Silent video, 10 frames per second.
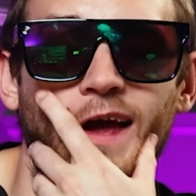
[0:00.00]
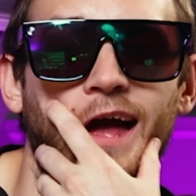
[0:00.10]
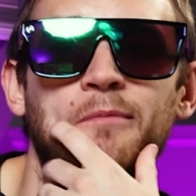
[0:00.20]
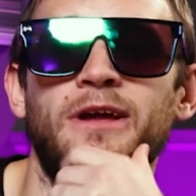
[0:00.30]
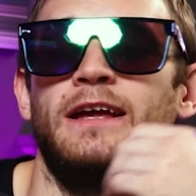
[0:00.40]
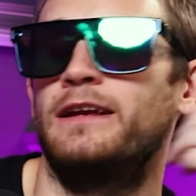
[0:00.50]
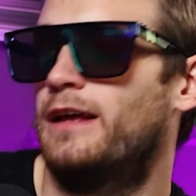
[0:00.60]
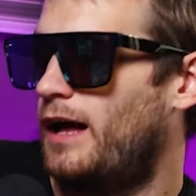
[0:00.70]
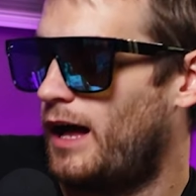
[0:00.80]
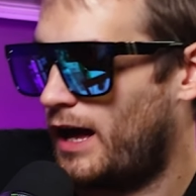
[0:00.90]
I mean,
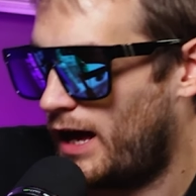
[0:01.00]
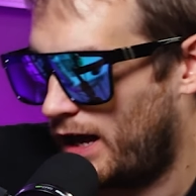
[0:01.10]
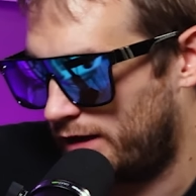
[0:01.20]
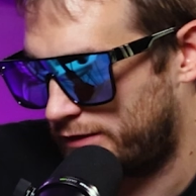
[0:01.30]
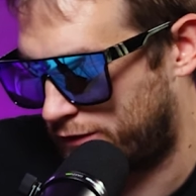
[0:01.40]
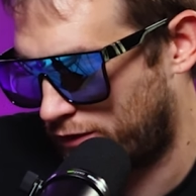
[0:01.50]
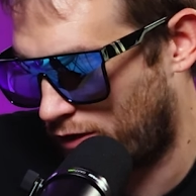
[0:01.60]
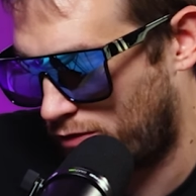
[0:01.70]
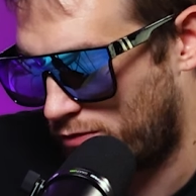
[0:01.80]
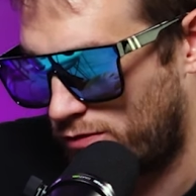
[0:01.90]
uh,
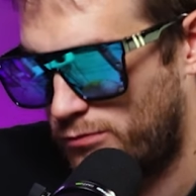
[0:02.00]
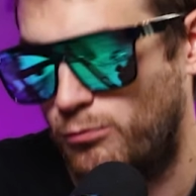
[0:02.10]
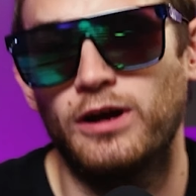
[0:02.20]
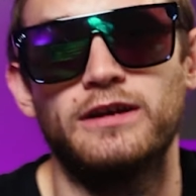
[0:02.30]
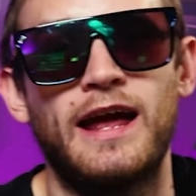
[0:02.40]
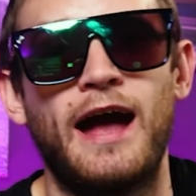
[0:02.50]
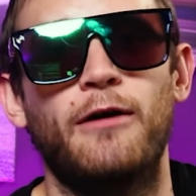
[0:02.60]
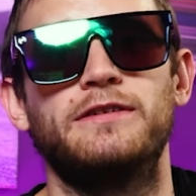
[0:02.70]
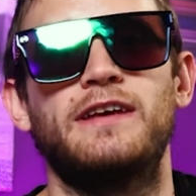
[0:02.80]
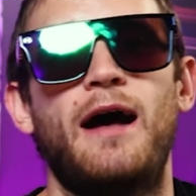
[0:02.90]
so what
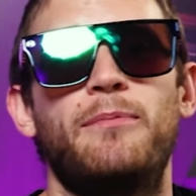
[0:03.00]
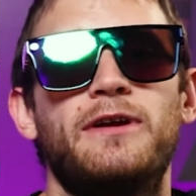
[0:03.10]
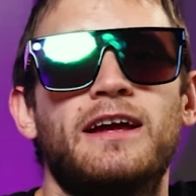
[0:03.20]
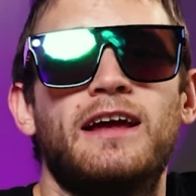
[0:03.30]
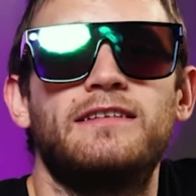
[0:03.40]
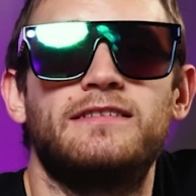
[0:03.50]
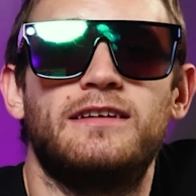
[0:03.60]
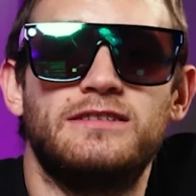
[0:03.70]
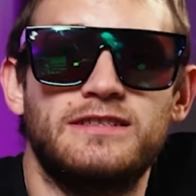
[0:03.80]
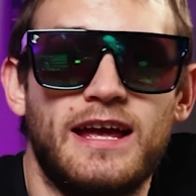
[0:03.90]
now is happening is
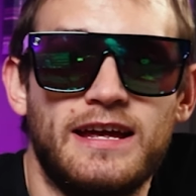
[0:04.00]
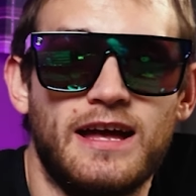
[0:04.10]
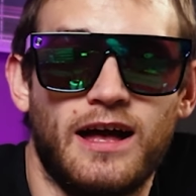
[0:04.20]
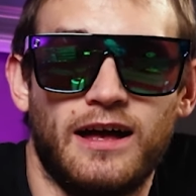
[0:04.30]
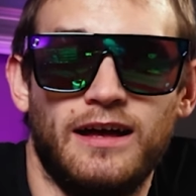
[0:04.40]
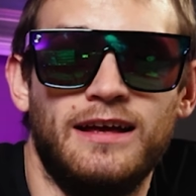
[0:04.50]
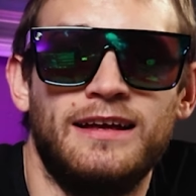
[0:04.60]
there's a uh,